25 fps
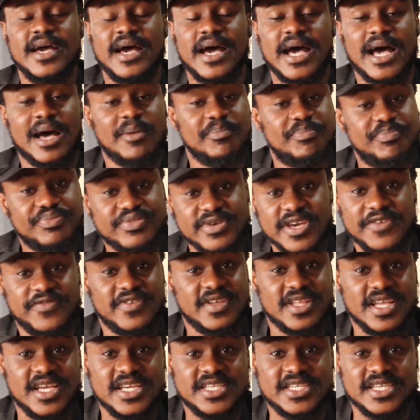and
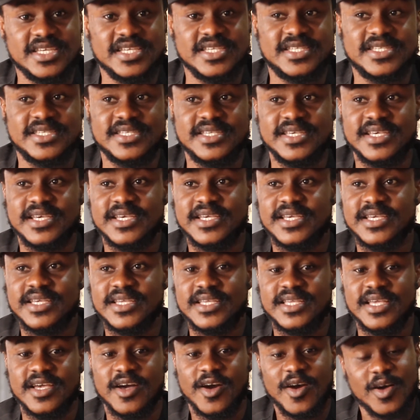privileges,
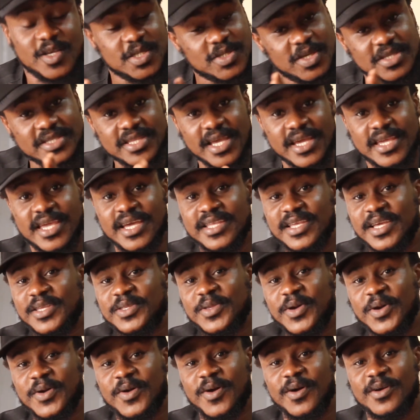also taking
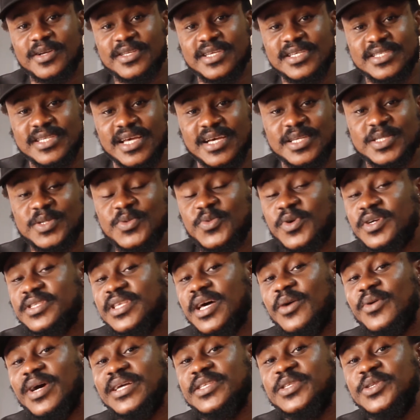into cognizance what
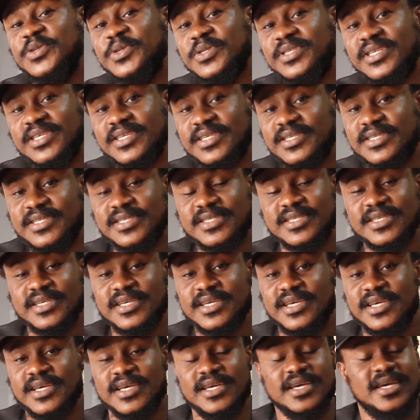our
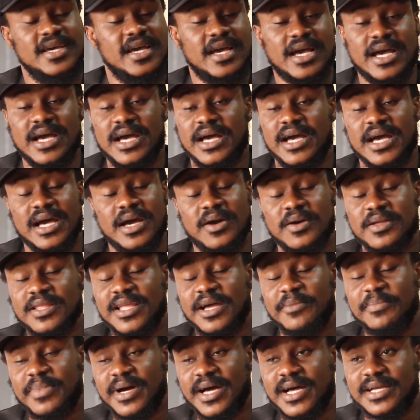duties are all
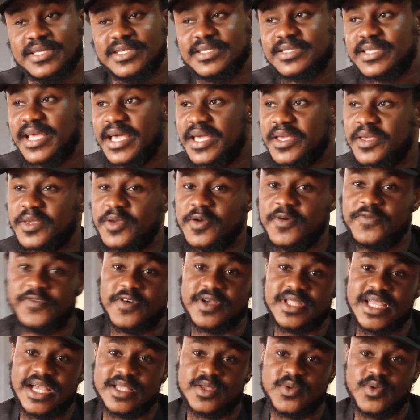about. Thank you
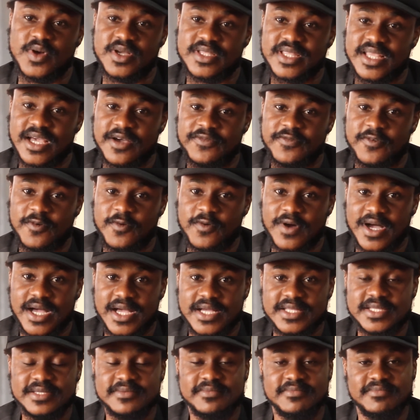for that wonderful
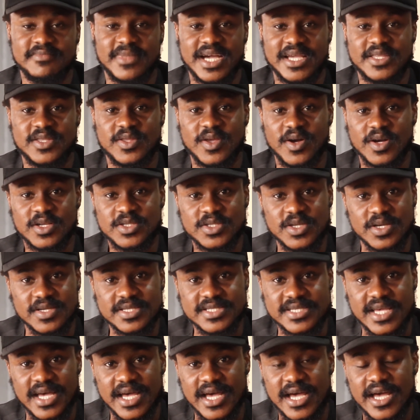one, my doctor,
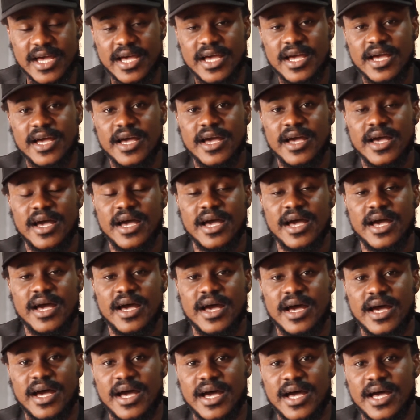sir.
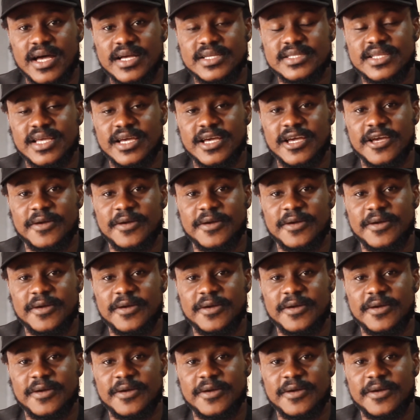And